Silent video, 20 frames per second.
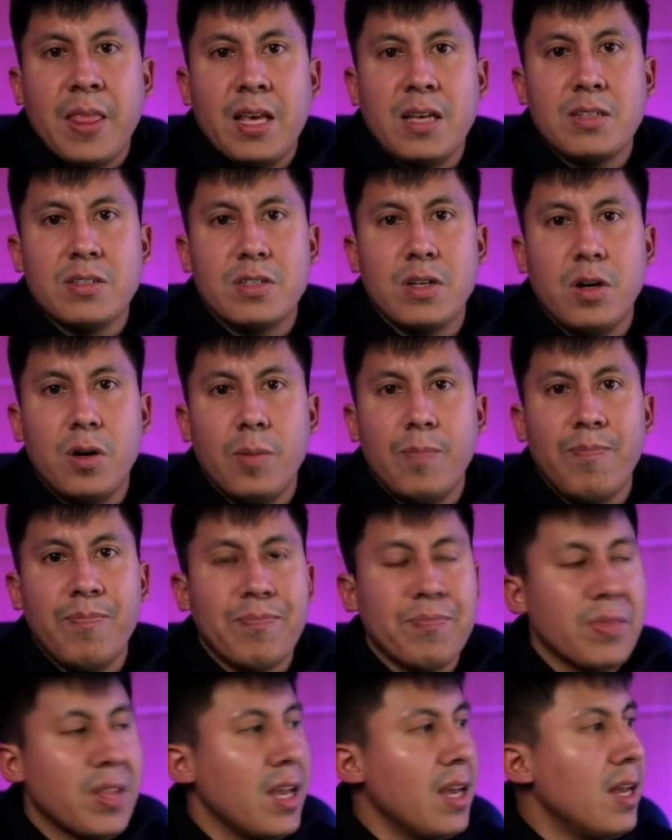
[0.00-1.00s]
So
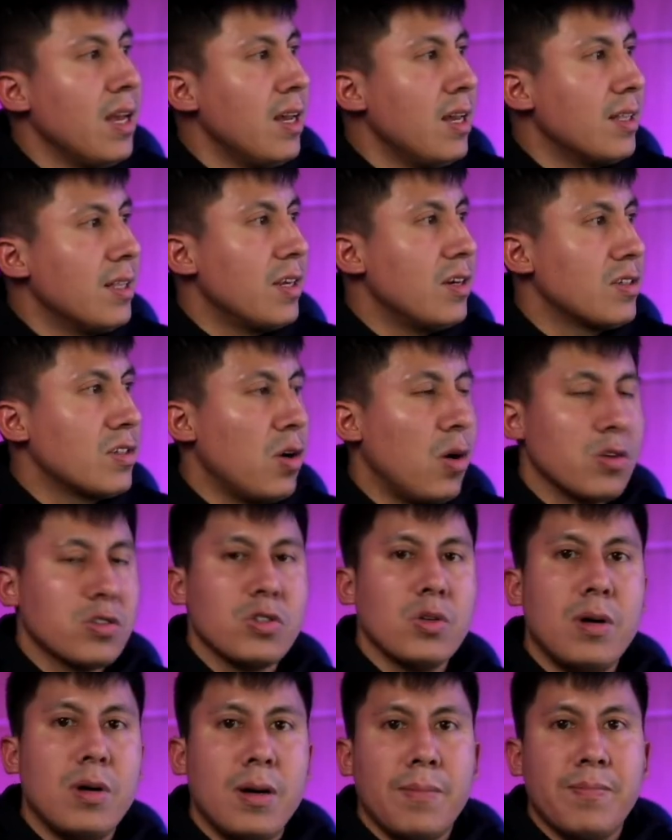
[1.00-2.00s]
there's
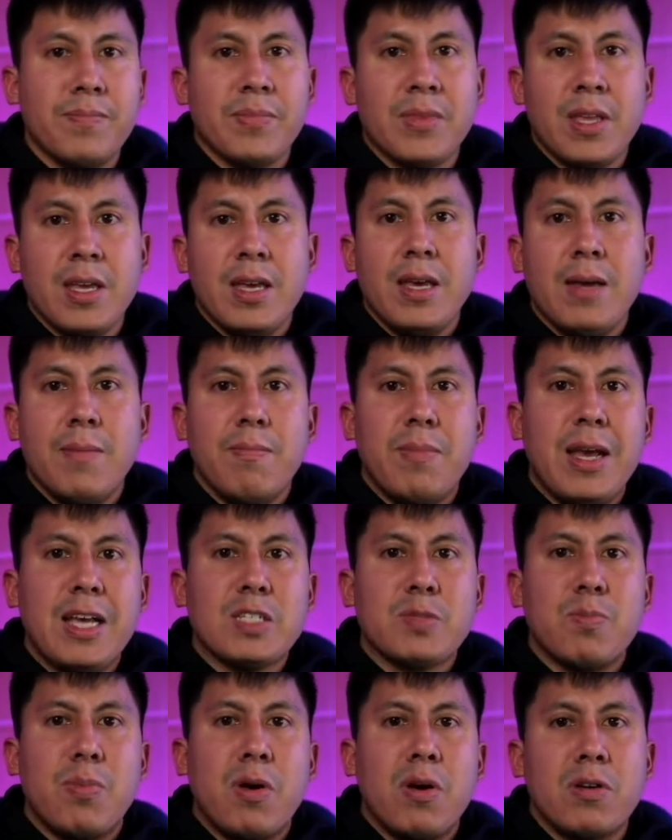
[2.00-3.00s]
also um base
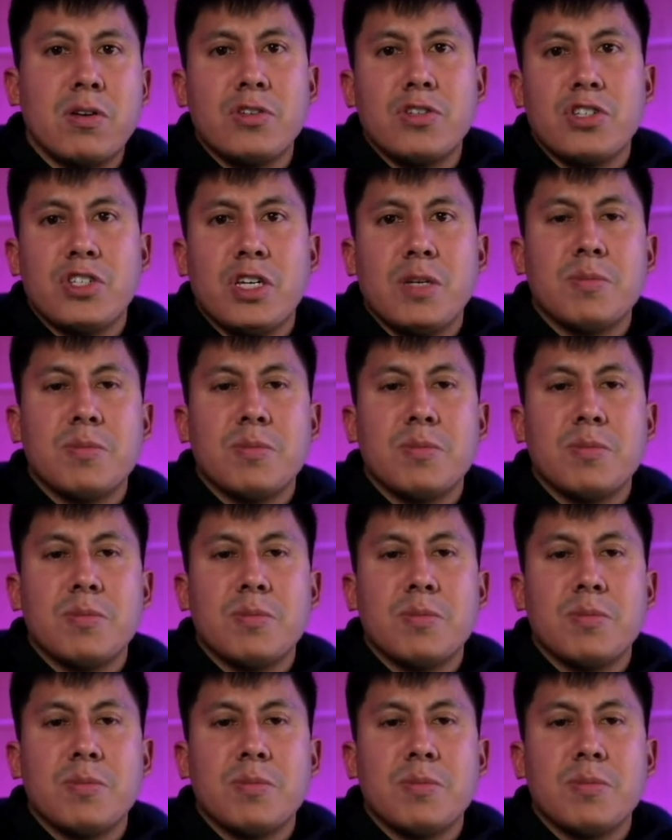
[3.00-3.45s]
partnership,